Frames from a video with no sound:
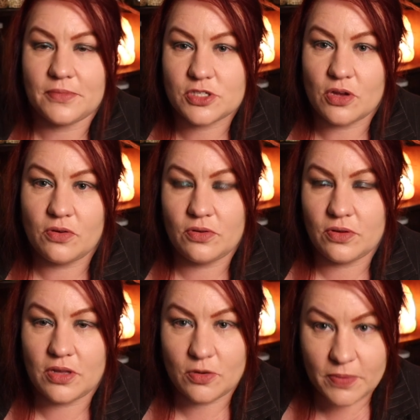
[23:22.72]
So
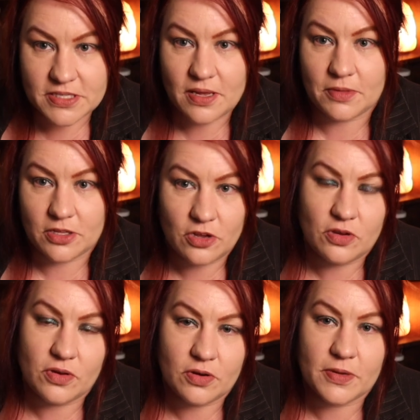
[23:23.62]
it'll be something
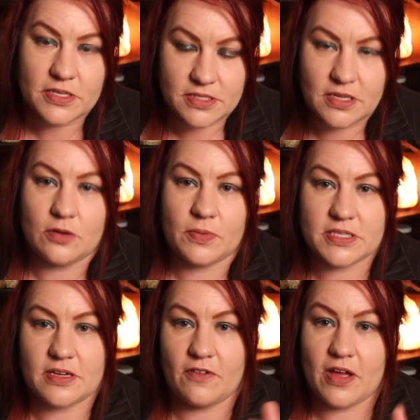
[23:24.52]
new. It'll be
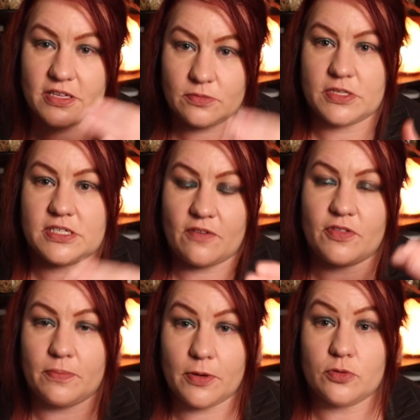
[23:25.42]
stuff, and it'll be stuff
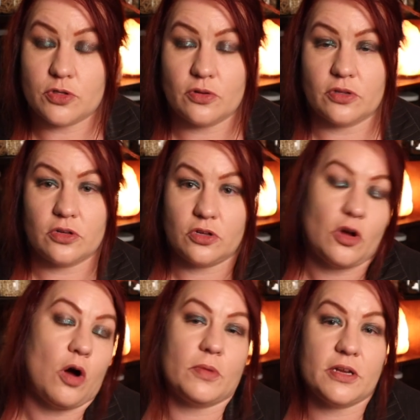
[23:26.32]
that builds on
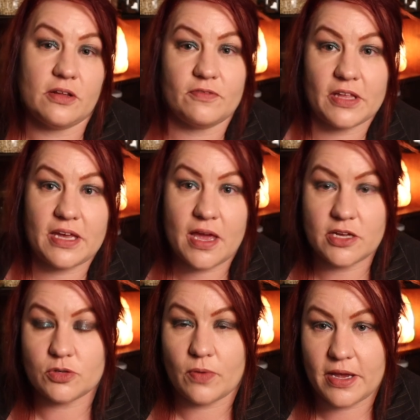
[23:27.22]
culminatively
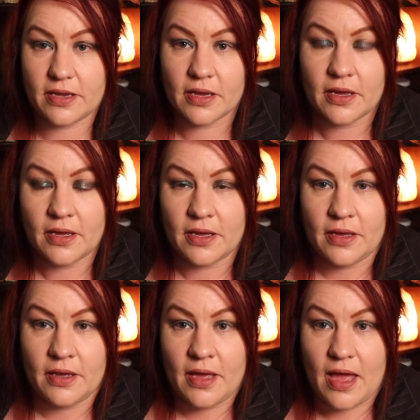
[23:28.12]
each week.
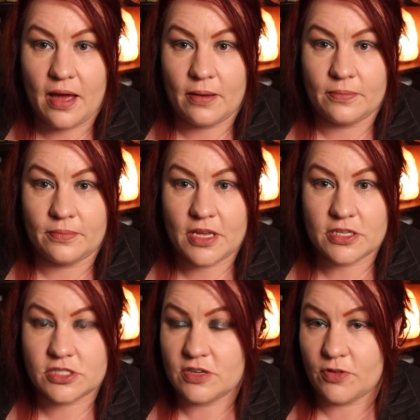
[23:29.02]

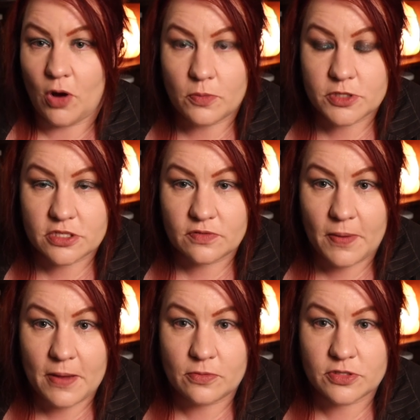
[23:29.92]
There's different options for
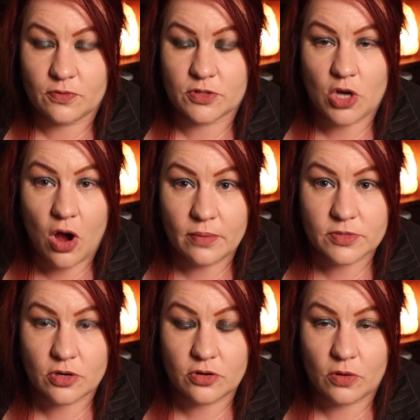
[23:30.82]
people, different time
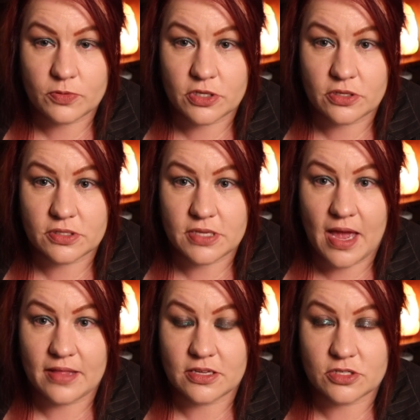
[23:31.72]
zone options,
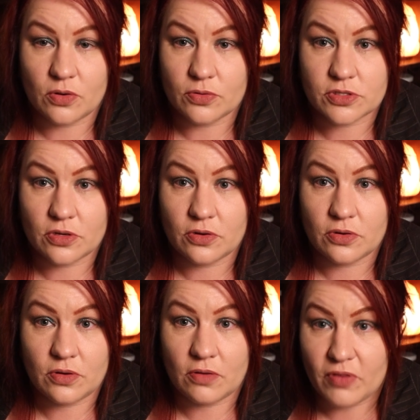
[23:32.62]
and there's also
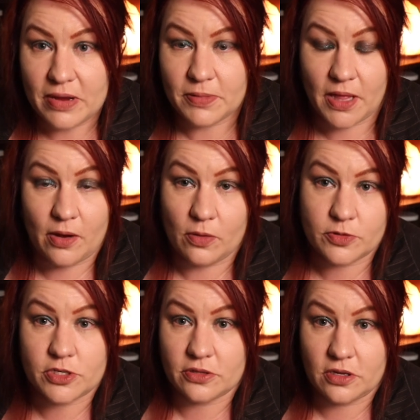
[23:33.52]
a replay
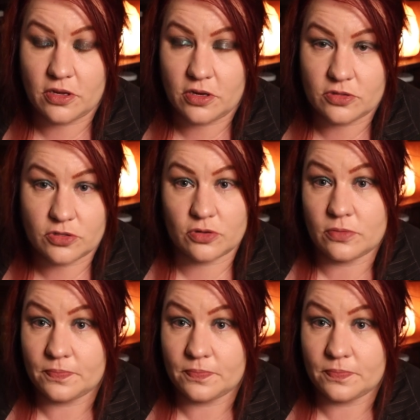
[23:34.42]
option that you can do.